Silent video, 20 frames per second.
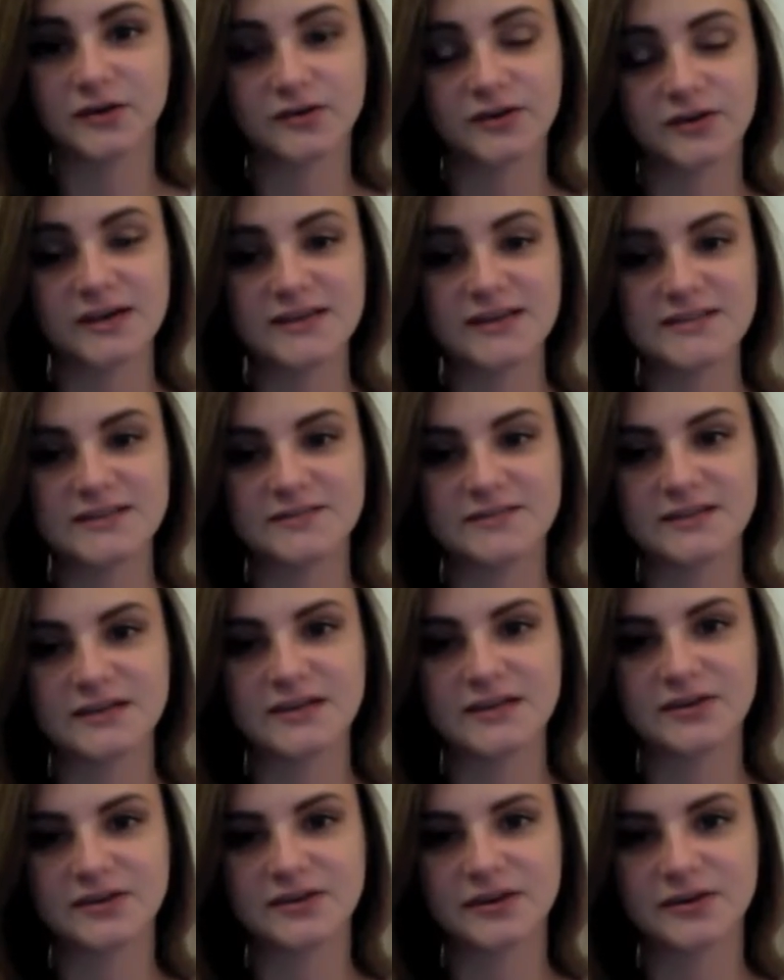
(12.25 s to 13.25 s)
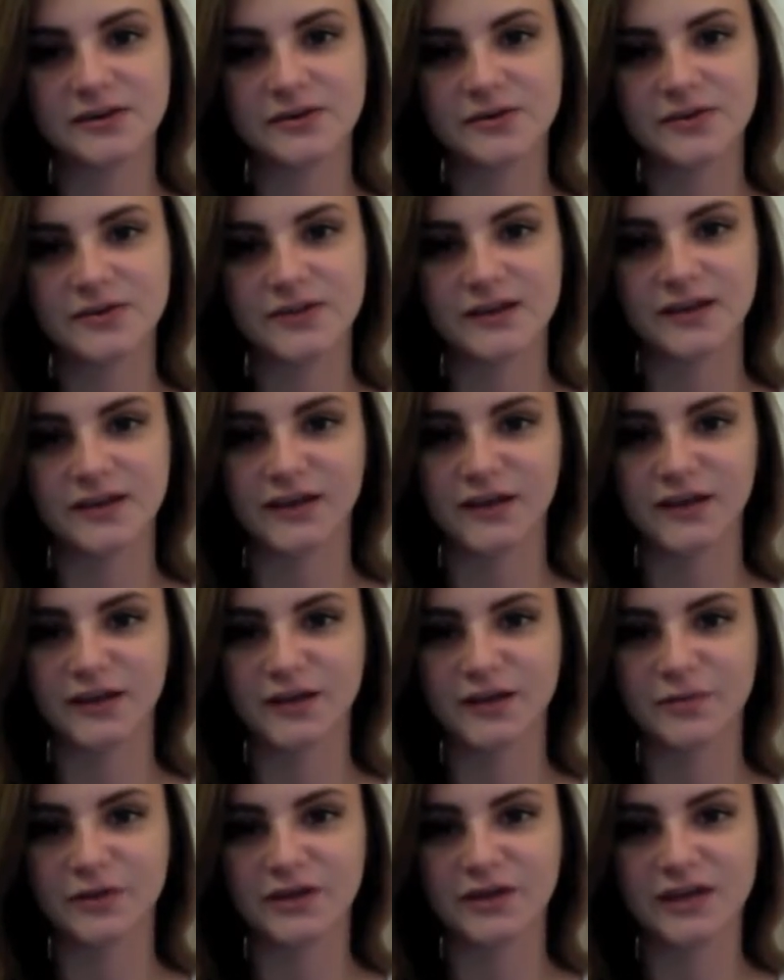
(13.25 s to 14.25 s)
creativity, critical thinking,
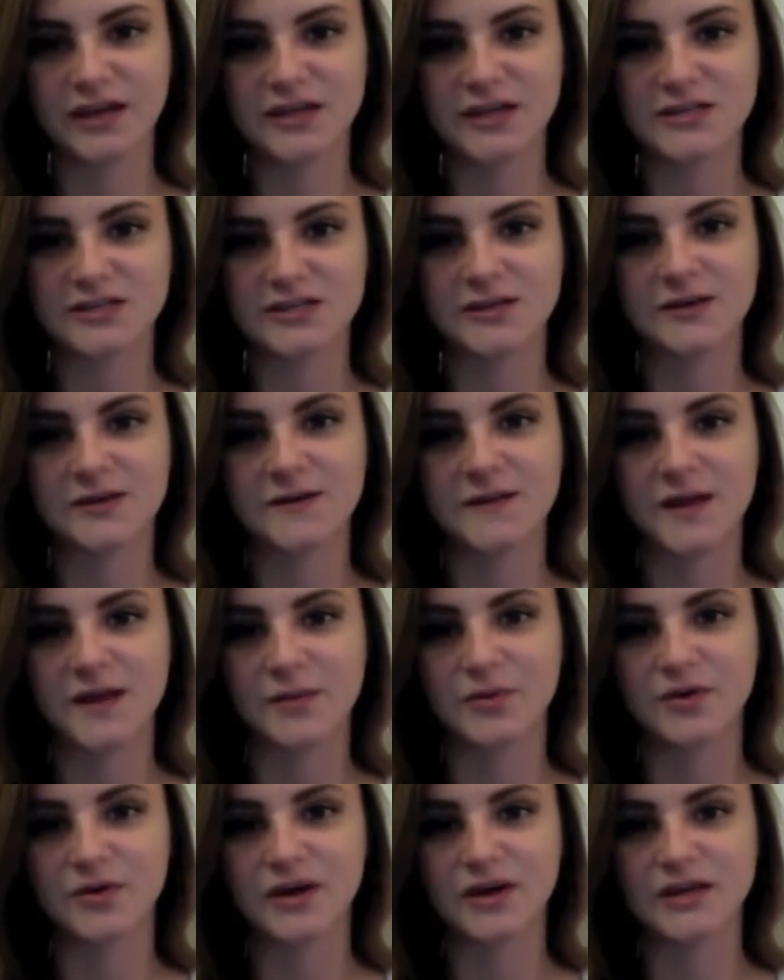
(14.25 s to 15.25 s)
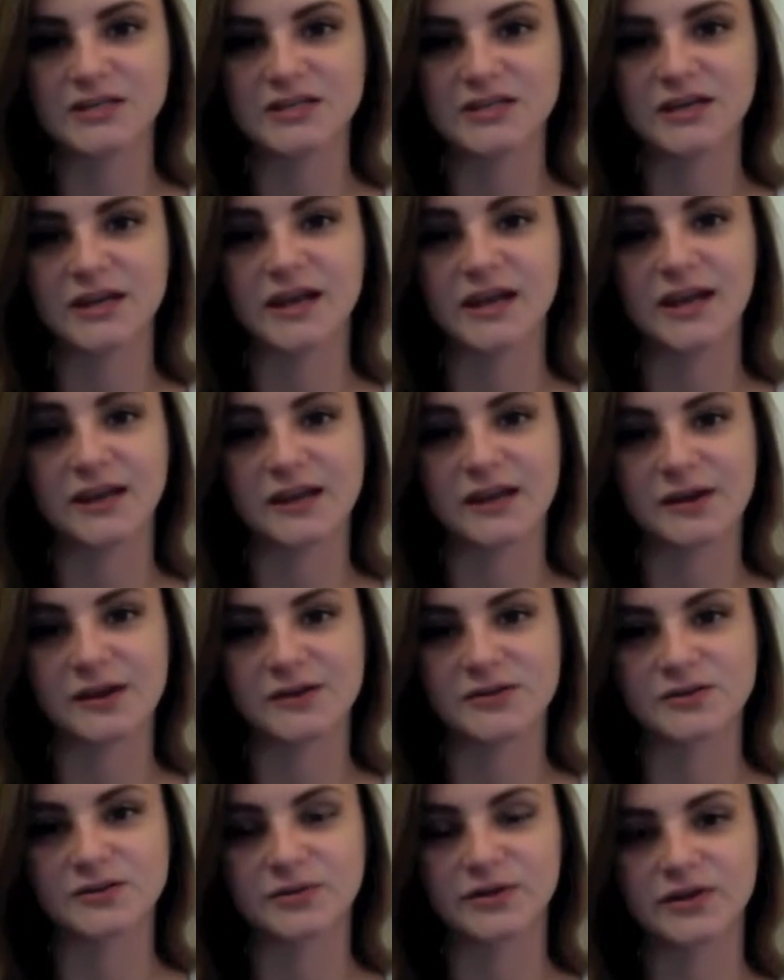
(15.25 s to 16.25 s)
communication, collaboration, and
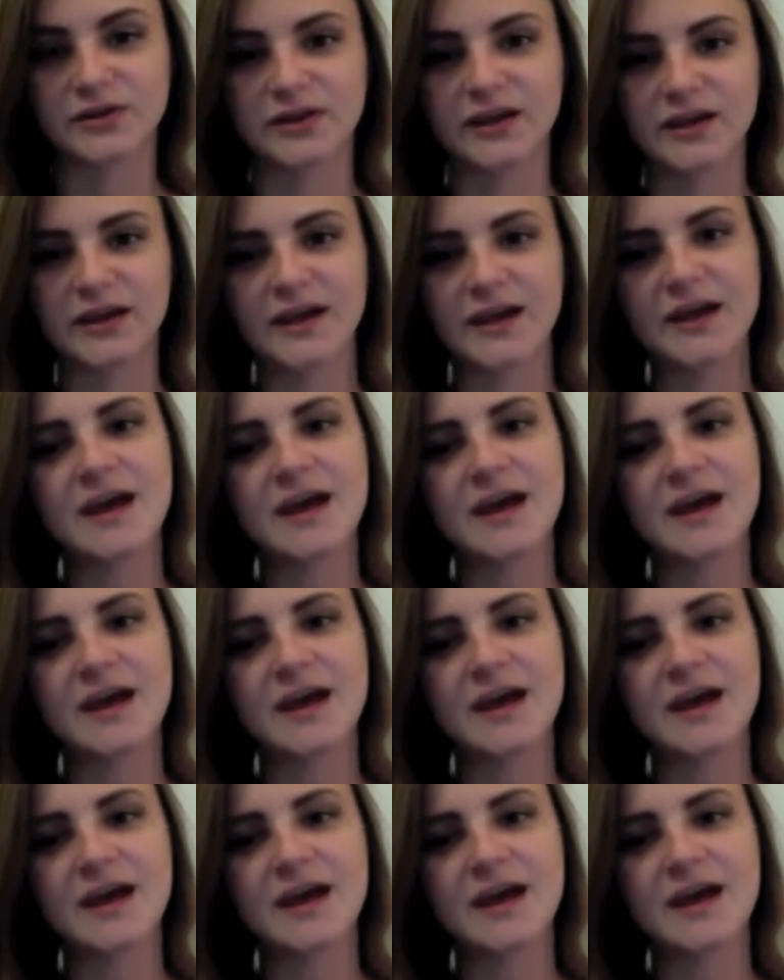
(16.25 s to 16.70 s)
character building.